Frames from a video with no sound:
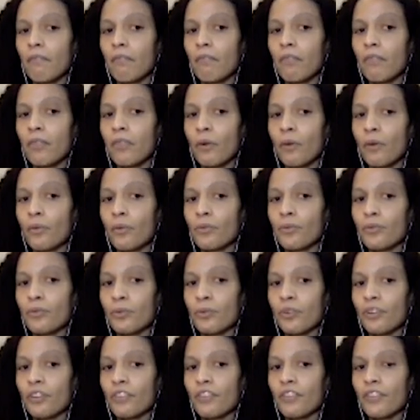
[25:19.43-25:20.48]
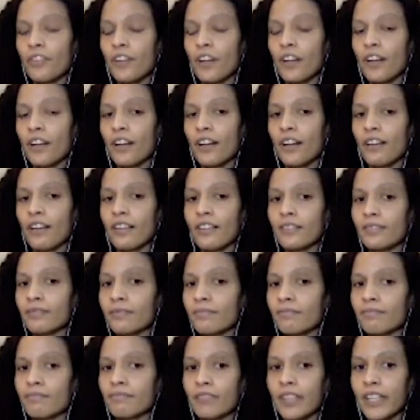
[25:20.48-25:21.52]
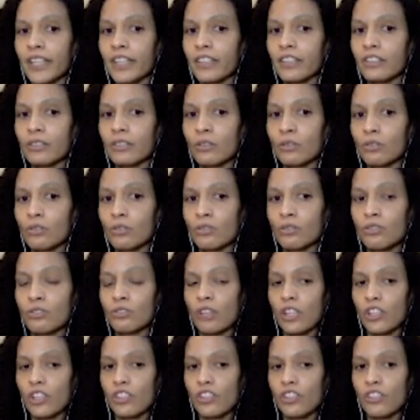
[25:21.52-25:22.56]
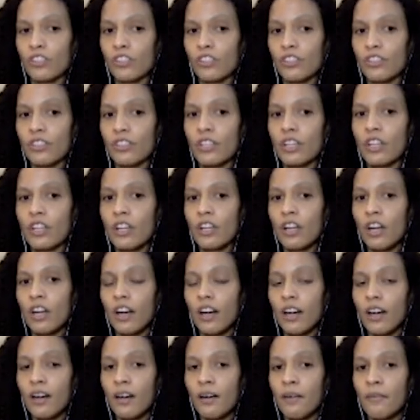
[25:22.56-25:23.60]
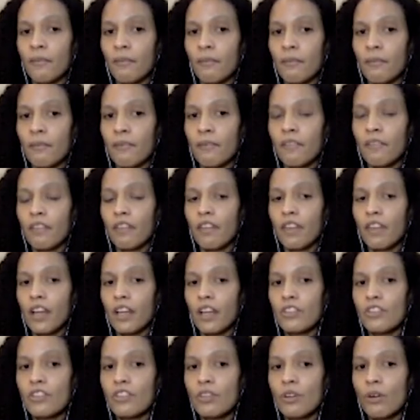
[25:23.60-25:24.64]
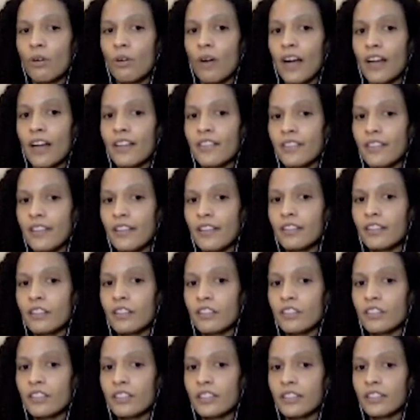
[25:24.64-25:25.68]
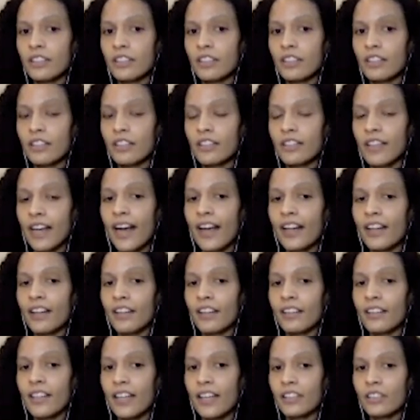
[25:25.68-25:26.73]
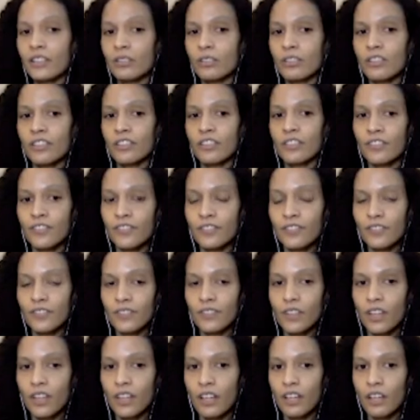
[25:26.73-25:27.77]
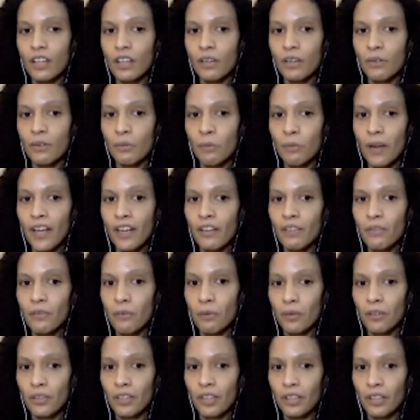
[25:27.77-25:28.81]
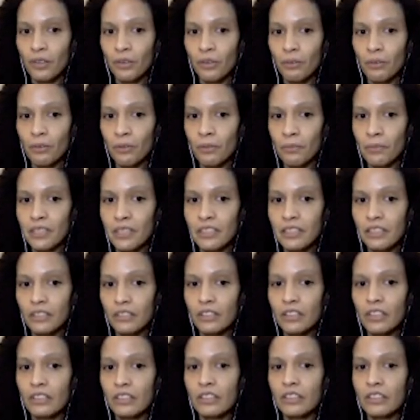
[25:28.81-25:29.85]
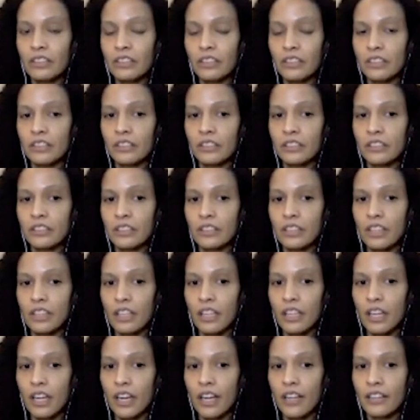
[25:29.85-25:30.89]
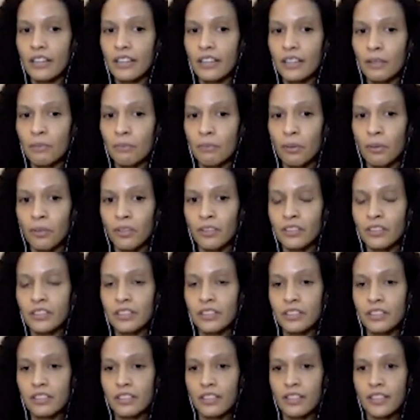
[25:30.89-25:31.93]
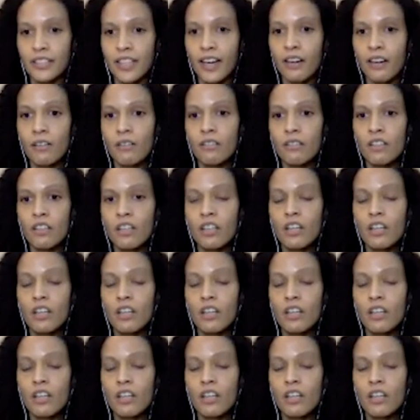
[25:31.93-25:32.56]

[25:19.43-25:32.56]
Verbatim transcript: those sort of like social structures. And so I think there's that sort of way of working through the material is, I think, important to suss out,